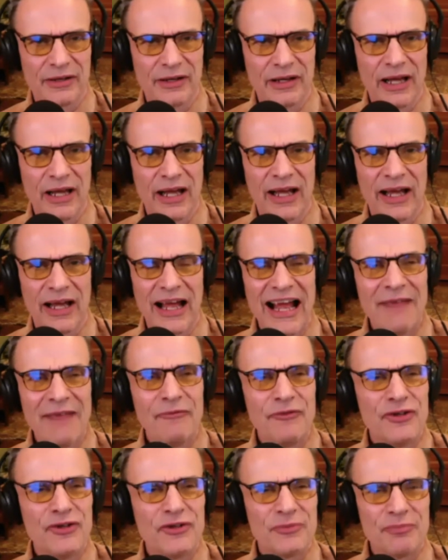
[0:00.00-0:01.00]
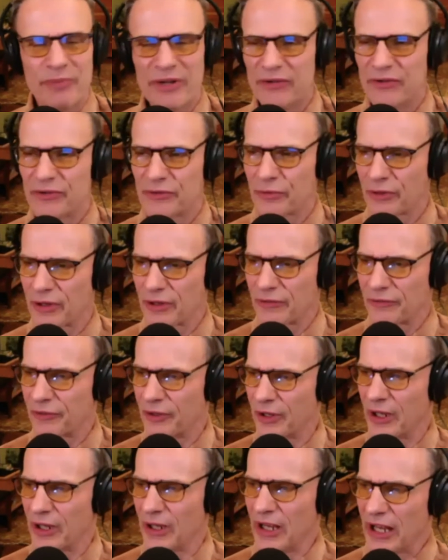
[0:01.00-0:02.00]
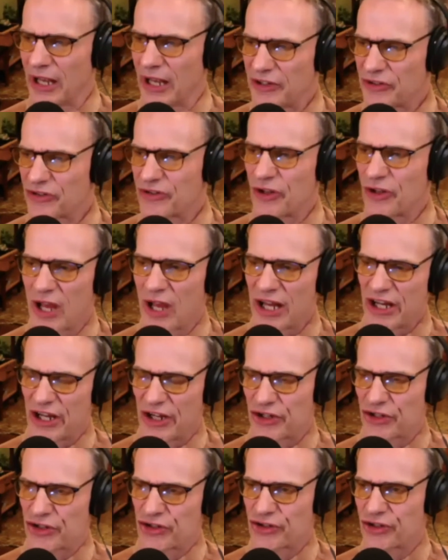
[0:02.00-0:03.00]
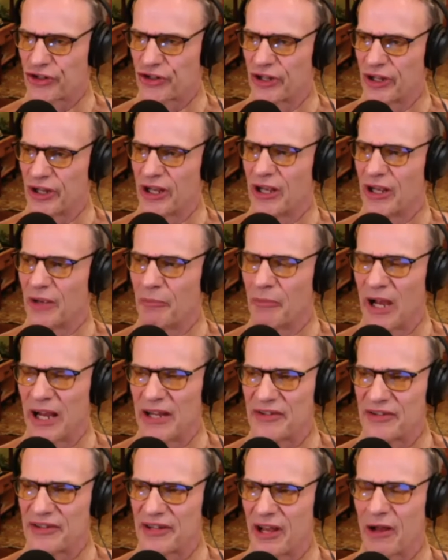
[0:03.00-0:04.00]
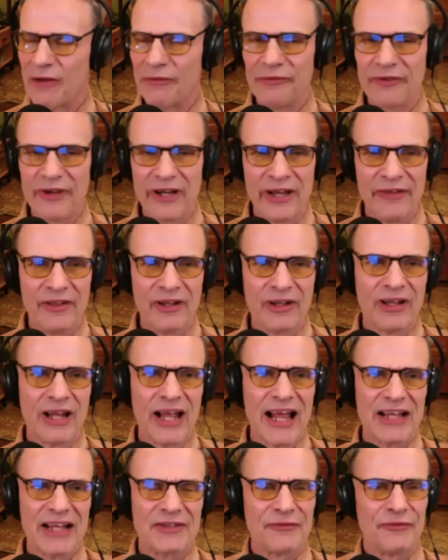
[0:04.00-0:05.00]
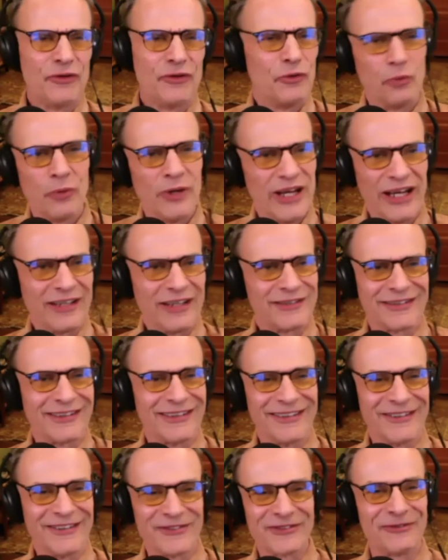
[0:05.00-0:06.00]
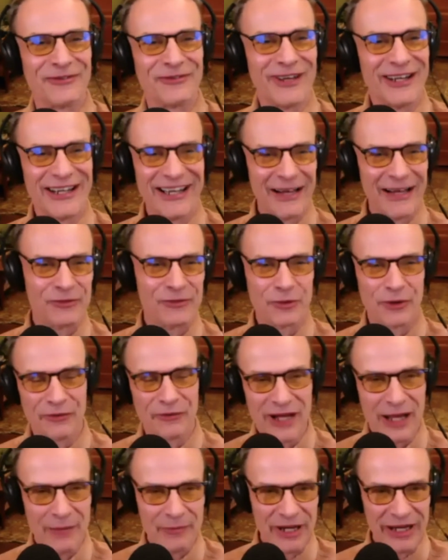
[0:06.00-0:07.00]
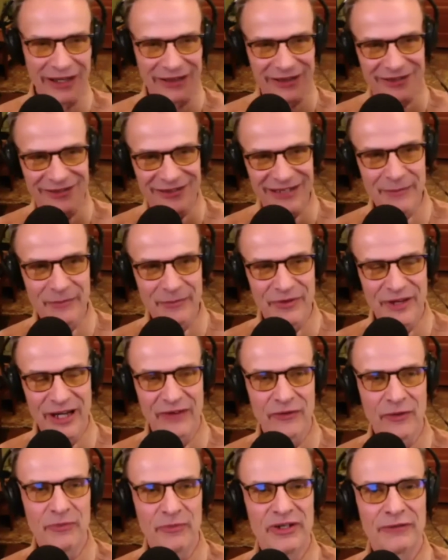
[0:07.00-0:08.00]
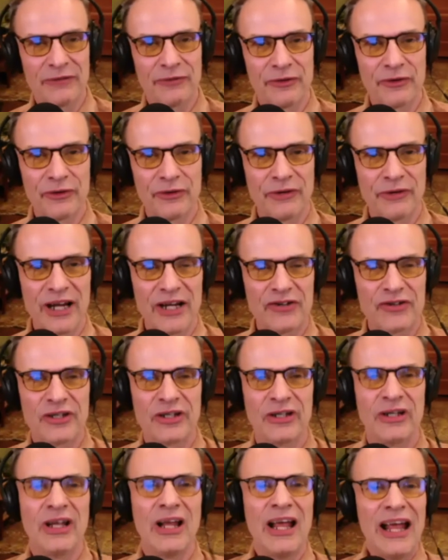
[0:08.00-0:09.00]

I've just been sort of astonished myself in the last few weeks. And it's funny, I'm sort of coming at the same thing from a different direction.